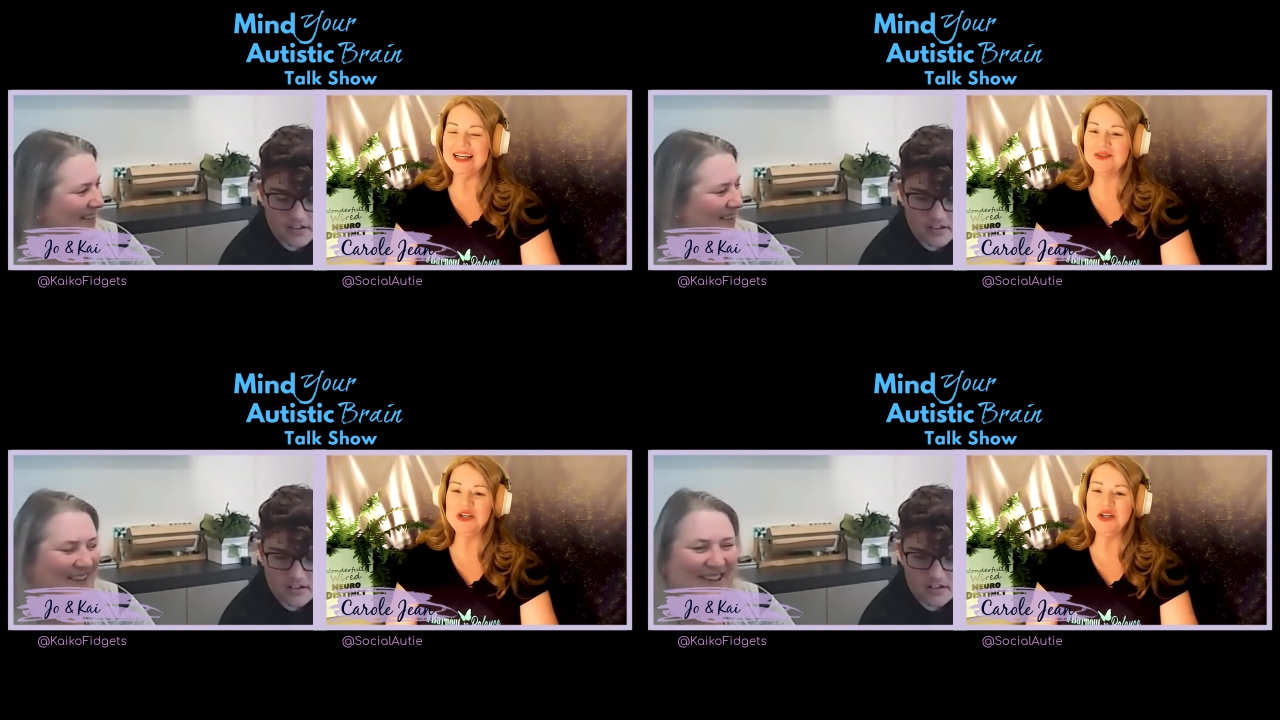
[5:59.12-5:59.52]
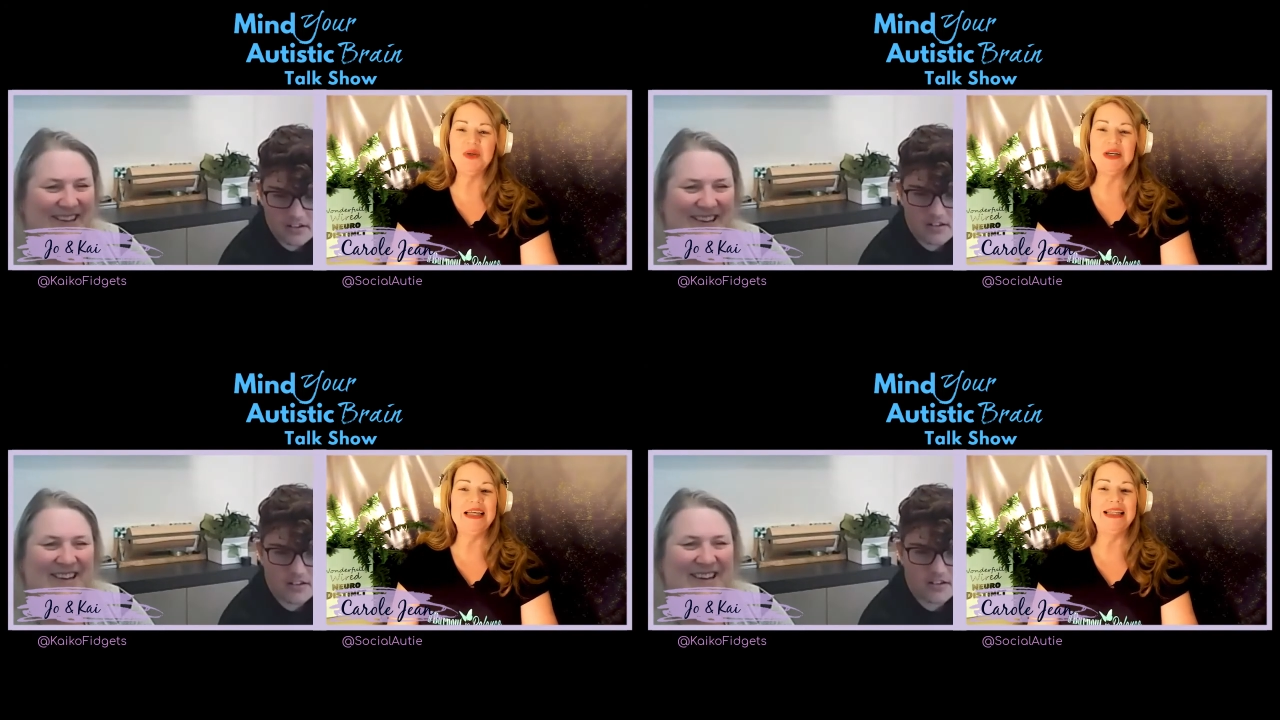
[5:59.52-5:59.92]
Speaker 1: That's when you
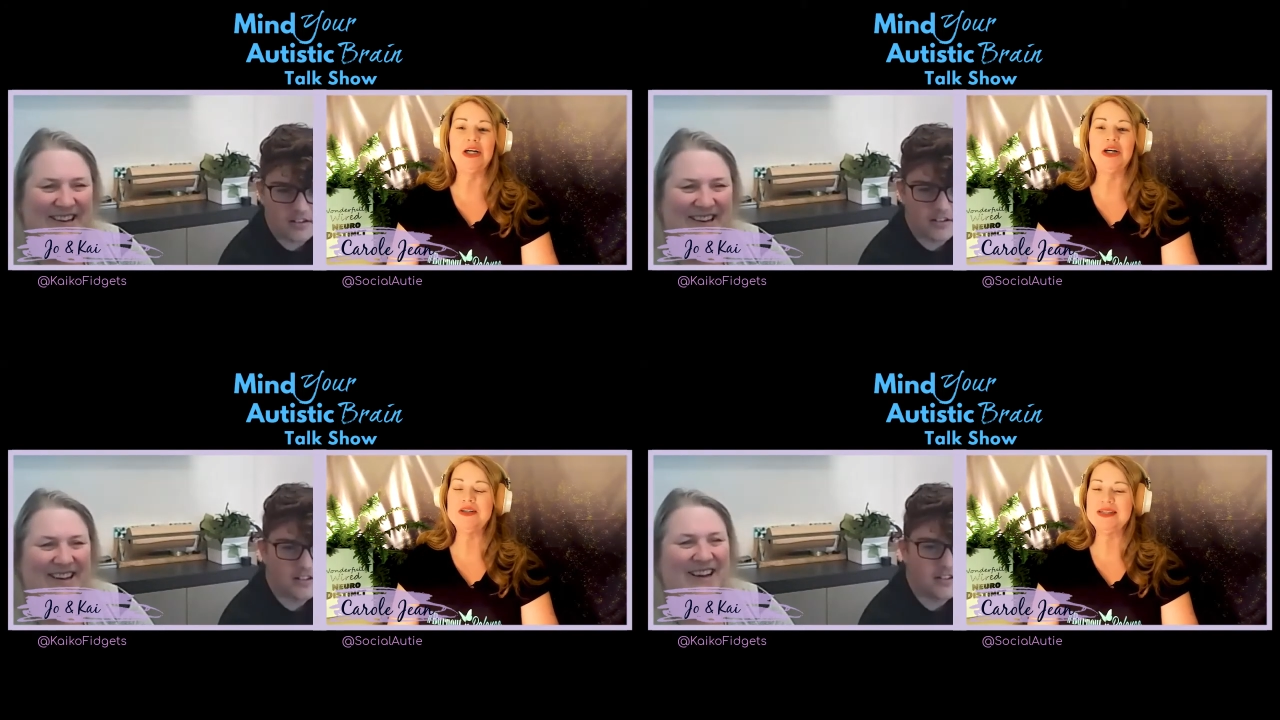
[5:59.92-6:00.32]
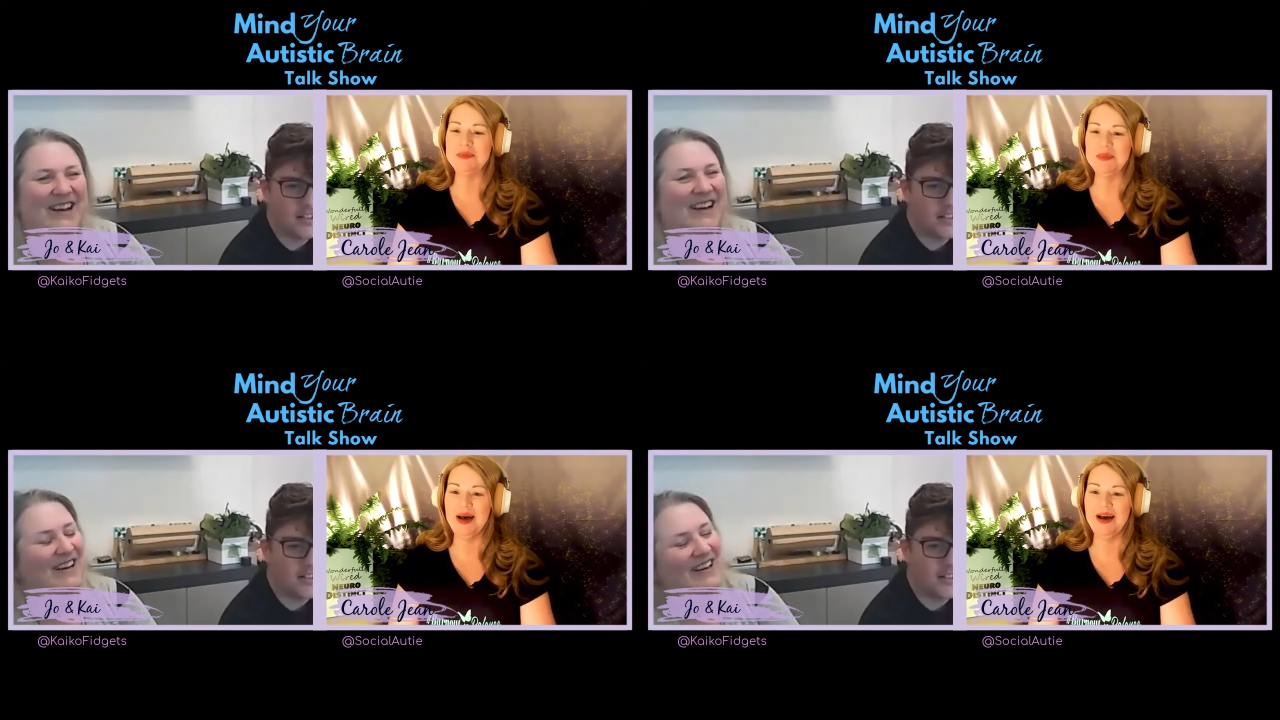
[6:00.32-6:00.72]
really learn
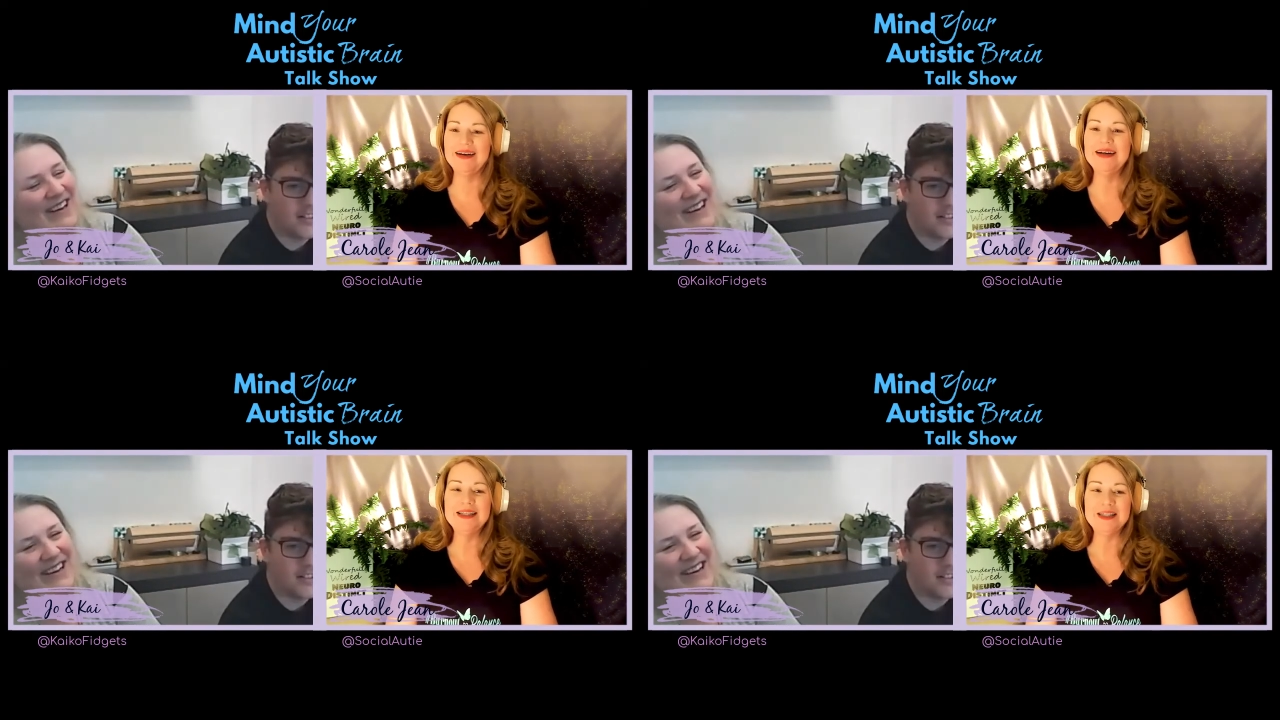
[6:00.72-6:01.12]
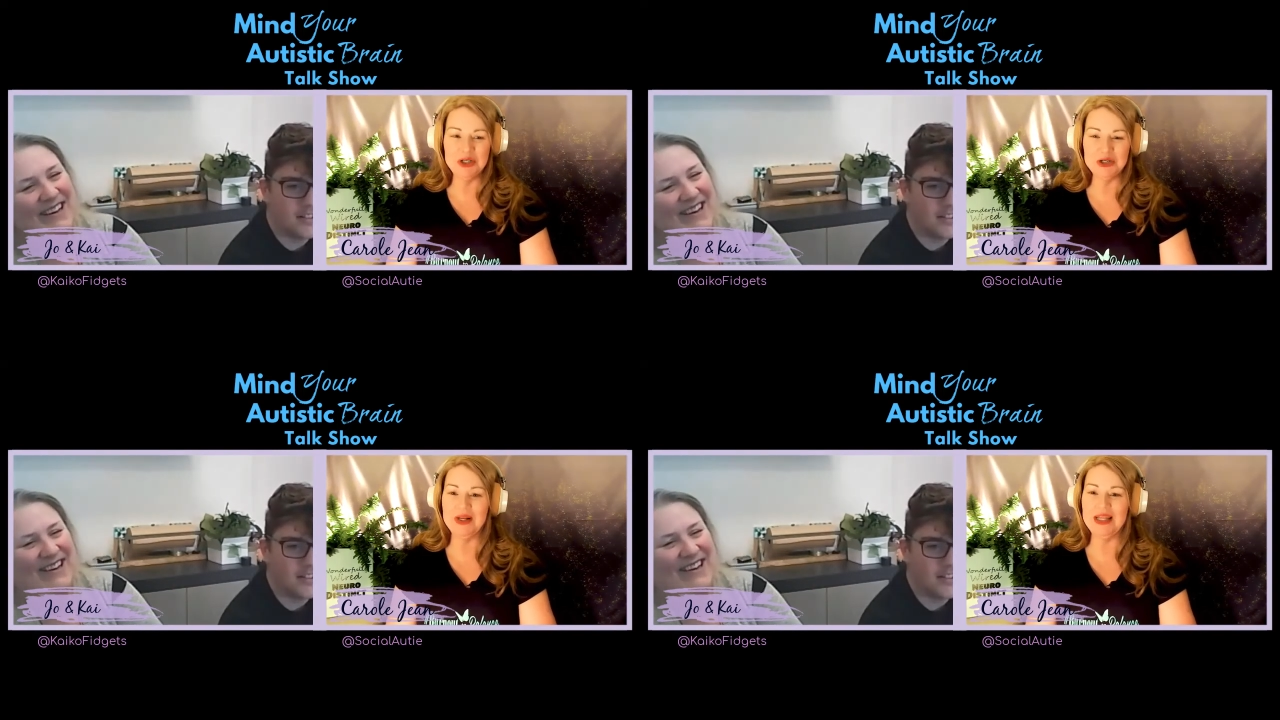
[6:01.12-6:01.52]
some
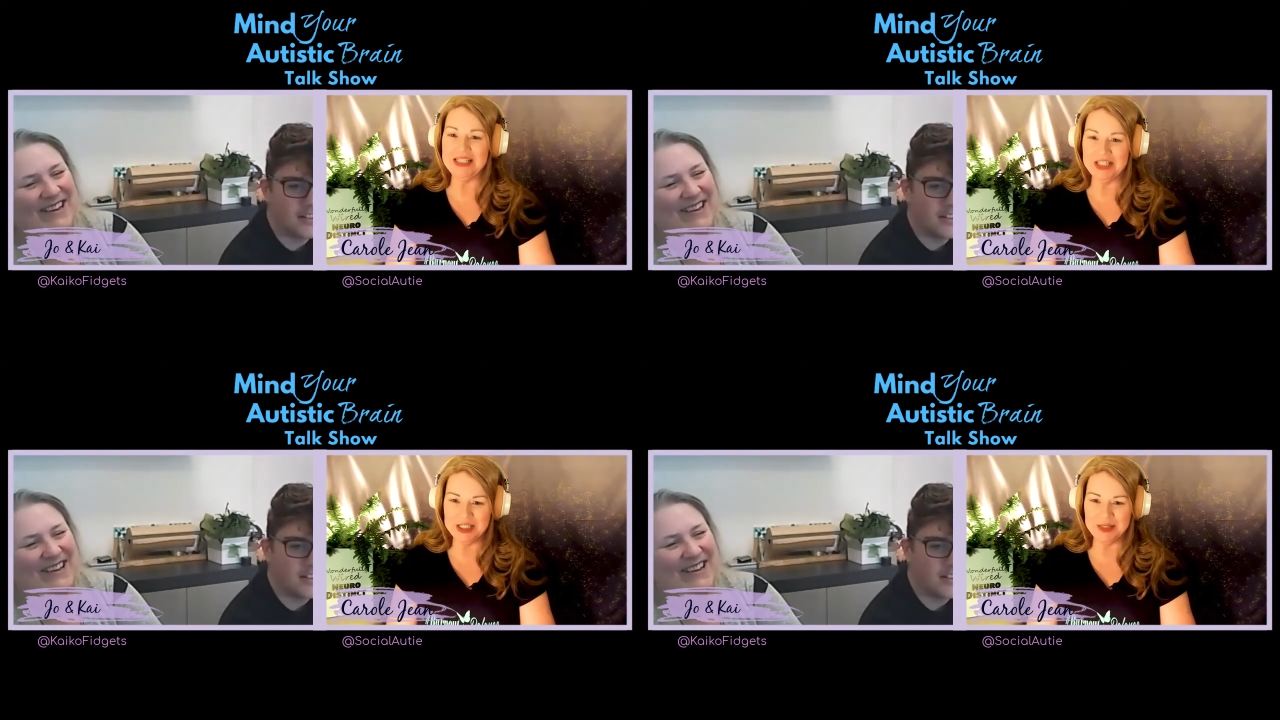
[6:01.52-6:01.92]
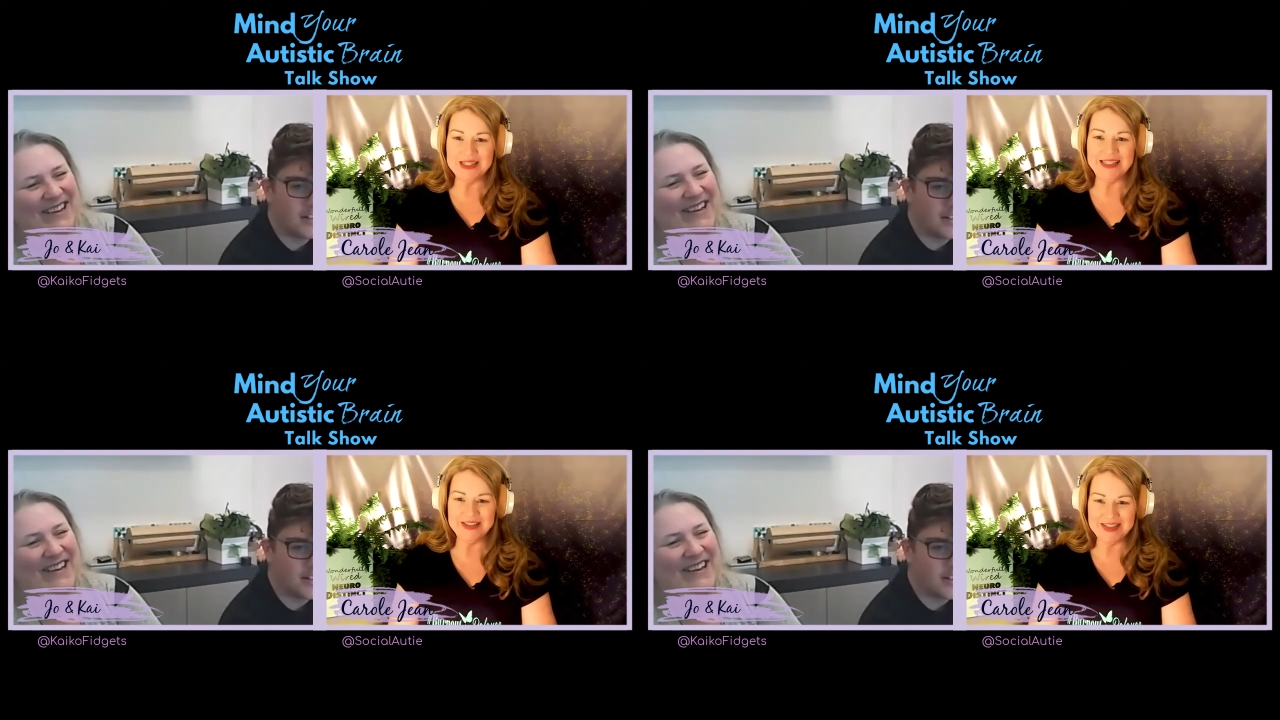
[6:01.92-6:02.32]
good relationship
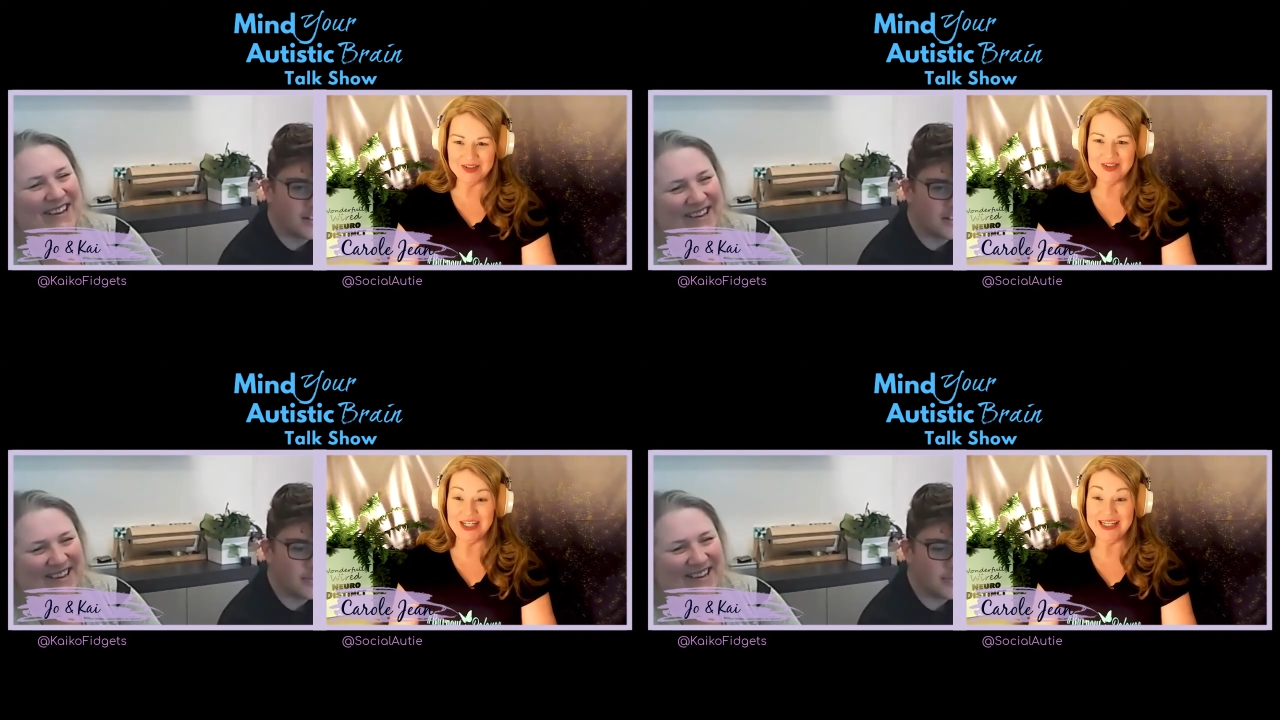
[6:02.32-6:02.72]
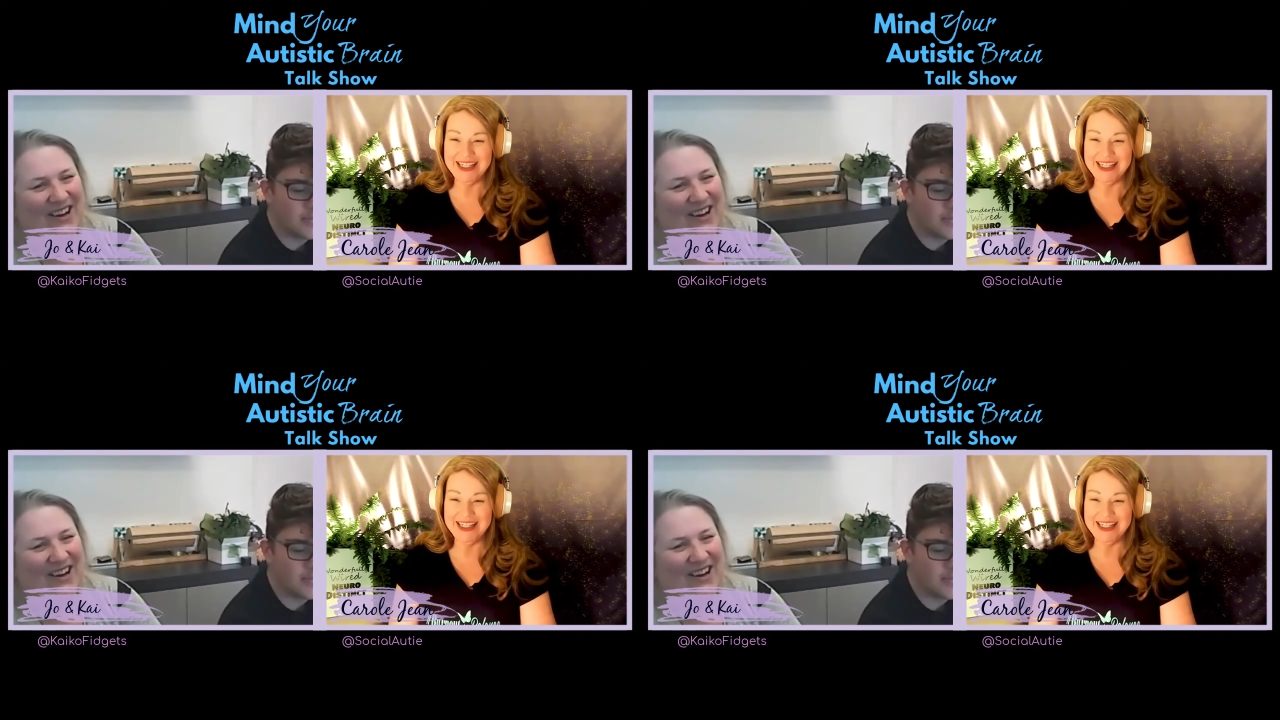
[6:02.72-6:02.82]
skills, don't you?